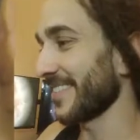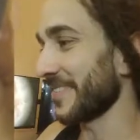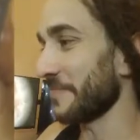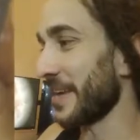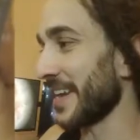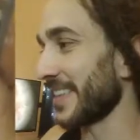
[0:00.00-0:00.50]

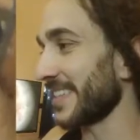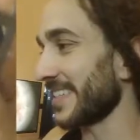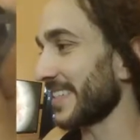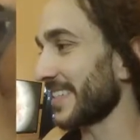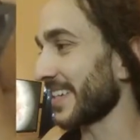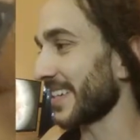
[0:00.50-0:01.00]
Man, the
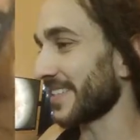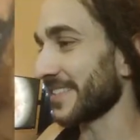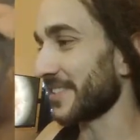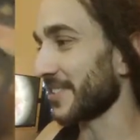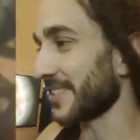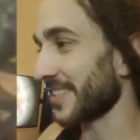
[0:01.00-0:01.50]
detail
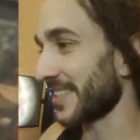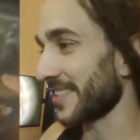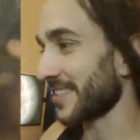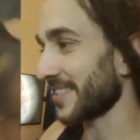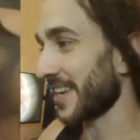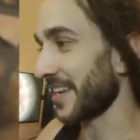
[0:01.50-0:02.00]
is just
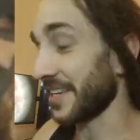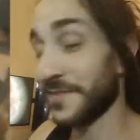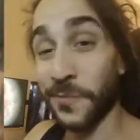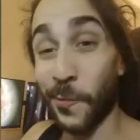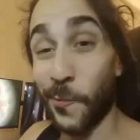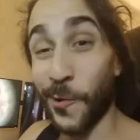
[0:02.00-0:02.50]
insane.
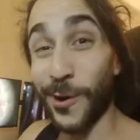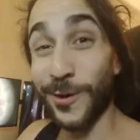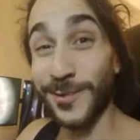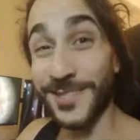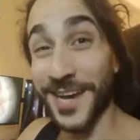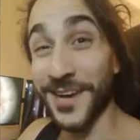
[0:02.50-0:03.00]
Even the
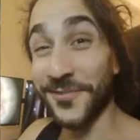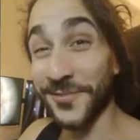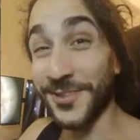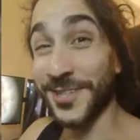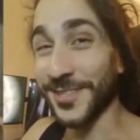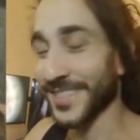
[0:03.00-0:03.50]
walls have
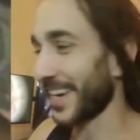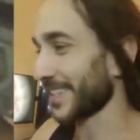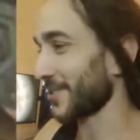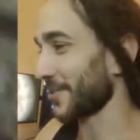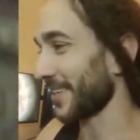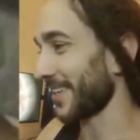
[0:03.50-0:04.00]
little
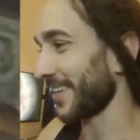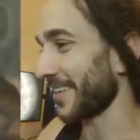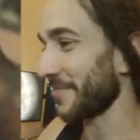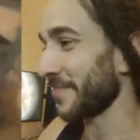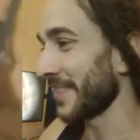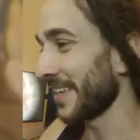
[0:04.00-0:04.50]
texturing on
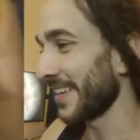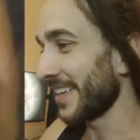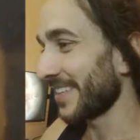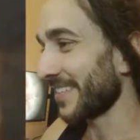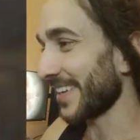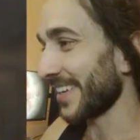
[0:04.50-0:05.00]
them.
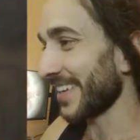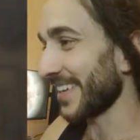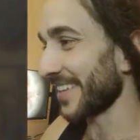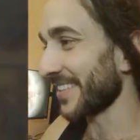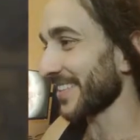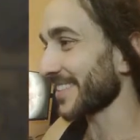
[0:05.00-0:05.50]
Right here,
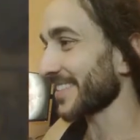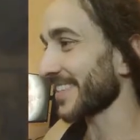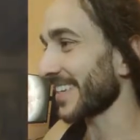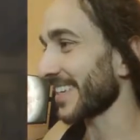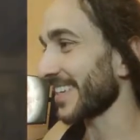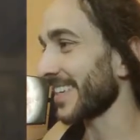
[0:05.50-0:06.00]
you can
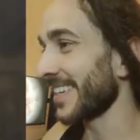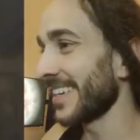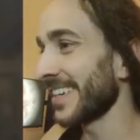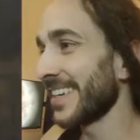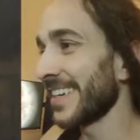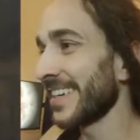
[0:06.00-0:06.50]
see it.
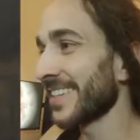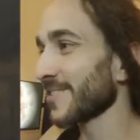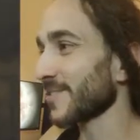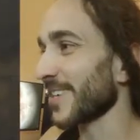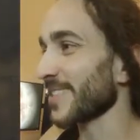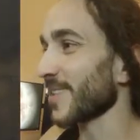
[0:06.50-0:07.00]
There's
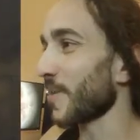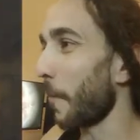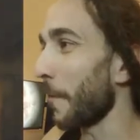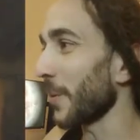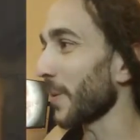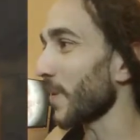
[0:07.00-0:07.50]
all kinds of little
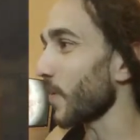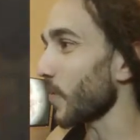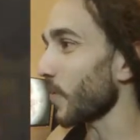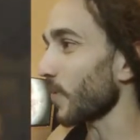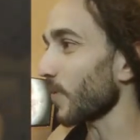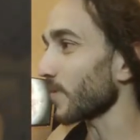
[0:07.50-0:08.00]
bullet
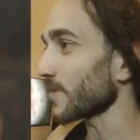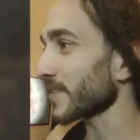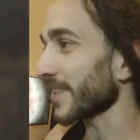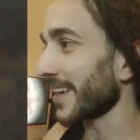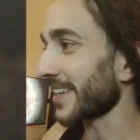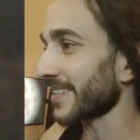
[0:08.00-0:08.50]
holes
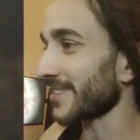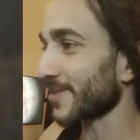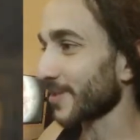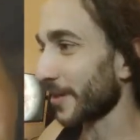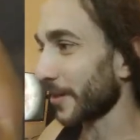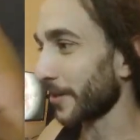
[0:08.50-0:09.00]
and like
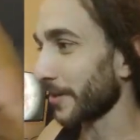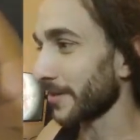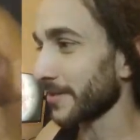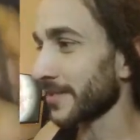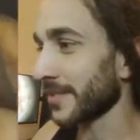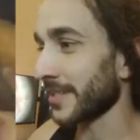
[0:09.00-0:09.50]

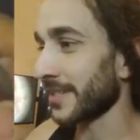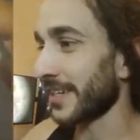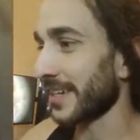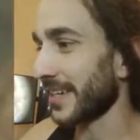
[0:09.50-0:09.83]
skulls and